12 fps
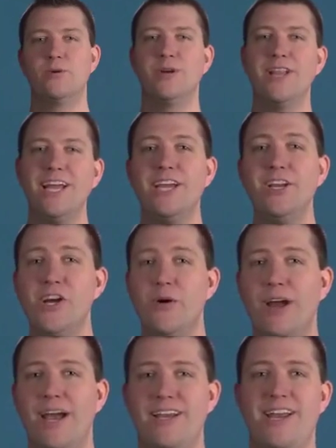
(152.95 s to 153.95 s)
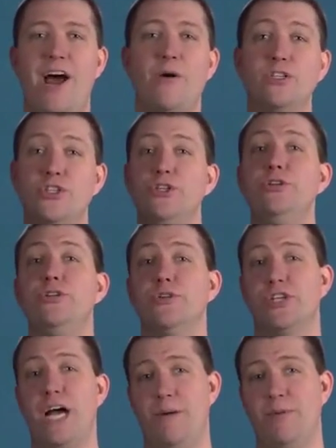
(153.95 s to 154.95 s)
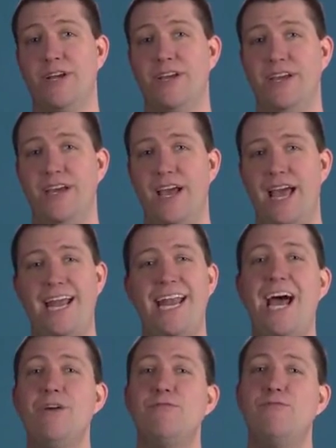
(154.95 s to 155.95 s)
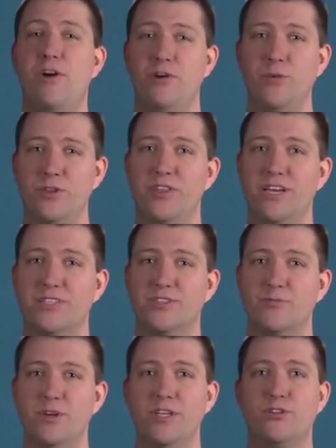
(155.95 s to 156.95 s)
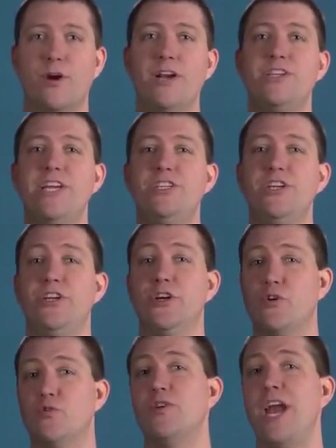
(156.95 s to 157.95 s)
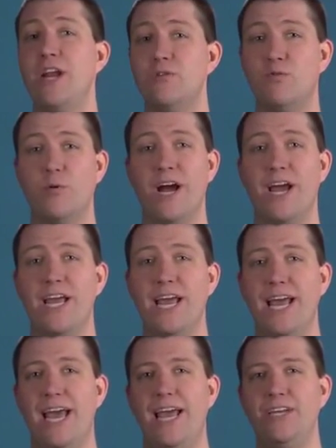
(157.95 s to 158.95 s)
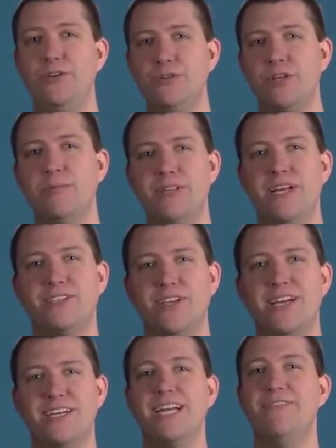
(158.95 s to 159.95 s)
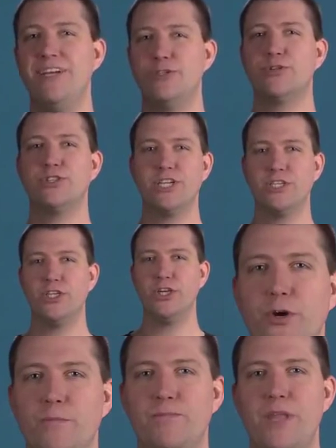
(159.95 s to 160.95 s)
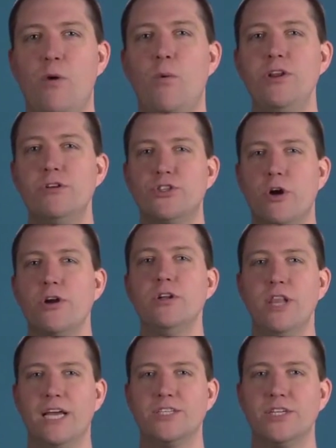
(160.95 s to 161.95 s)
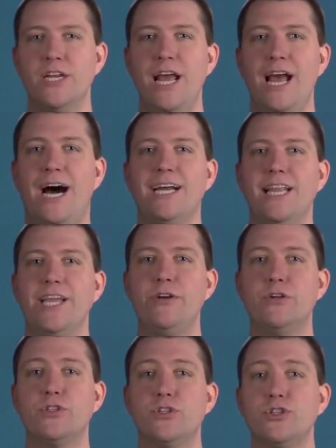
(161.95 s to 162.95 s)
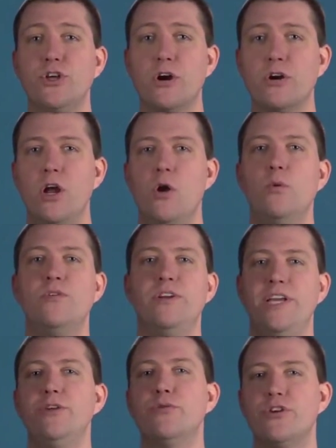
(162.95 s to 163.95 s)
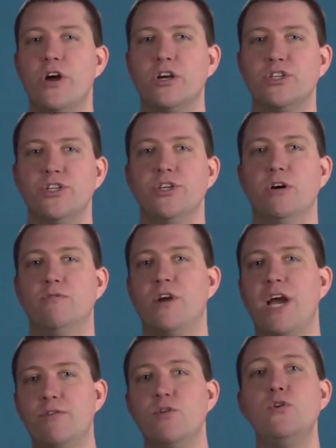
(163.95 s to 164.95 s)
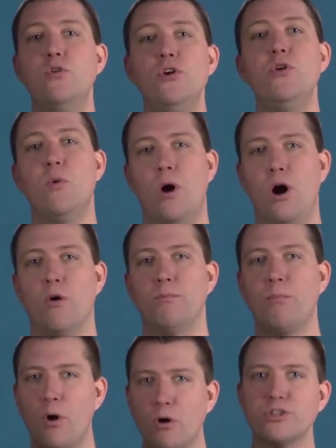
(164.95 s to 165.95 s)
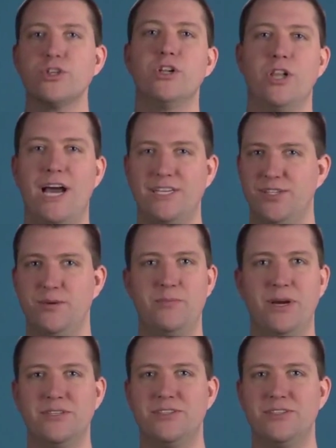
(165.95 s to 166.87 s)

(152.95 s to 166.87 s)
So I'd like you to go ahead now and choose your topic and have fun with this. Really try to teach it in a creative way and do something that's kind of interesting to you. Now, when you start your lesson, I'd like you to start with an introduction of kind of who you are. Personalize it a bit.